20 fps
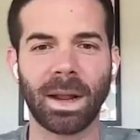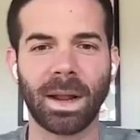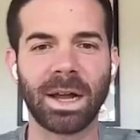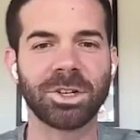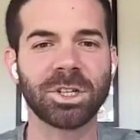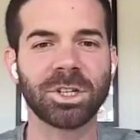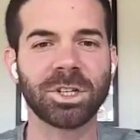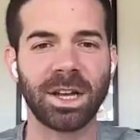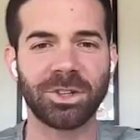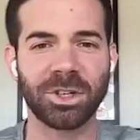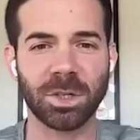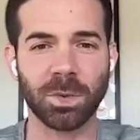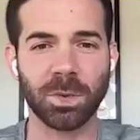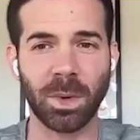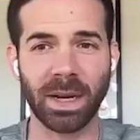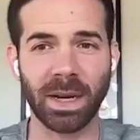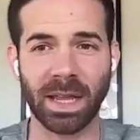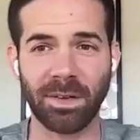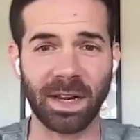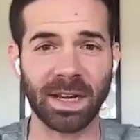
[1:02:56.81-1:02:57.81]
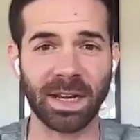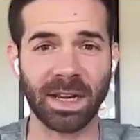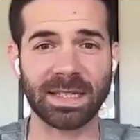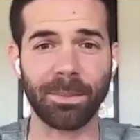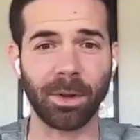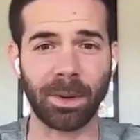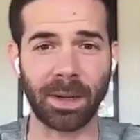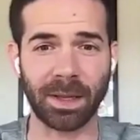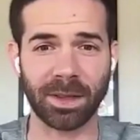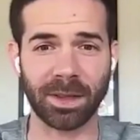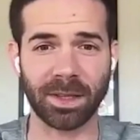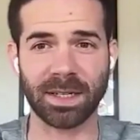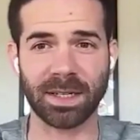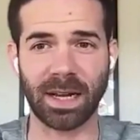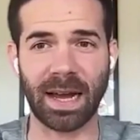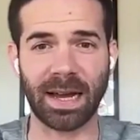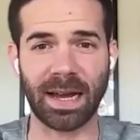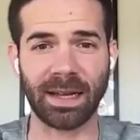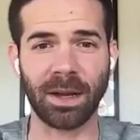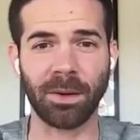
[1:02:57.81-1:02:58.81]
I just I just want to give an example about this yeah.
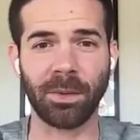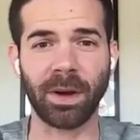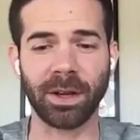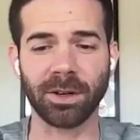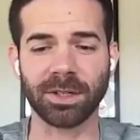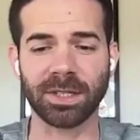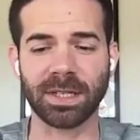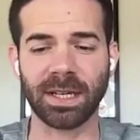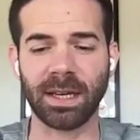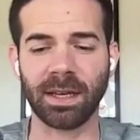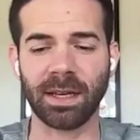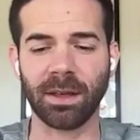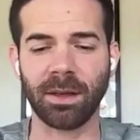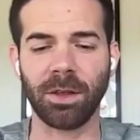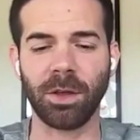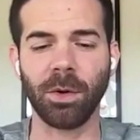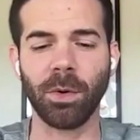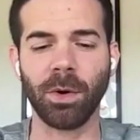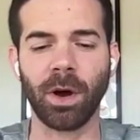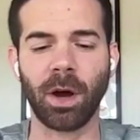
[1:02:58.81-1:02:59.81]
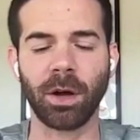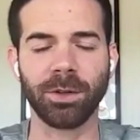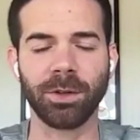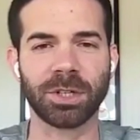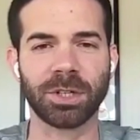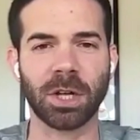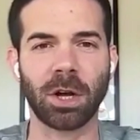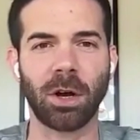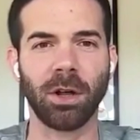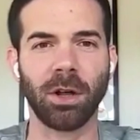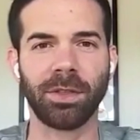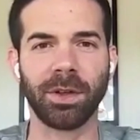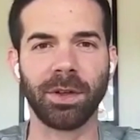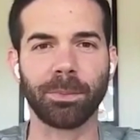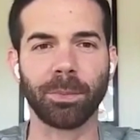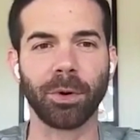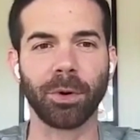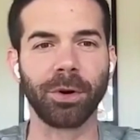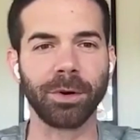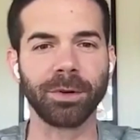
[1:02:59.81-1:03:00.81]
to highlight what you're saying. You used to call it the
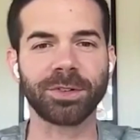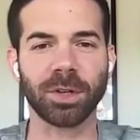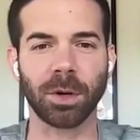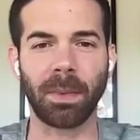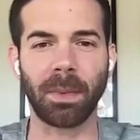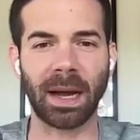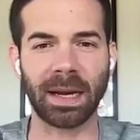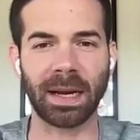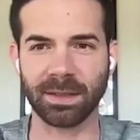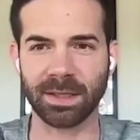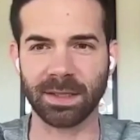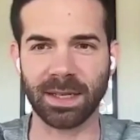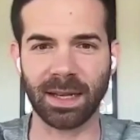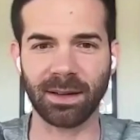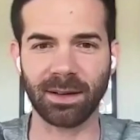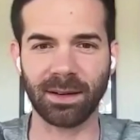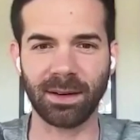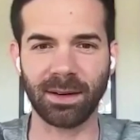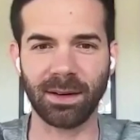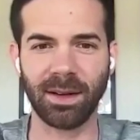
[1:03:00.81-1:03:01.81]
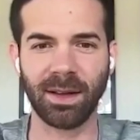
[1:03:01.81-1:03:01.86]
producer mindset.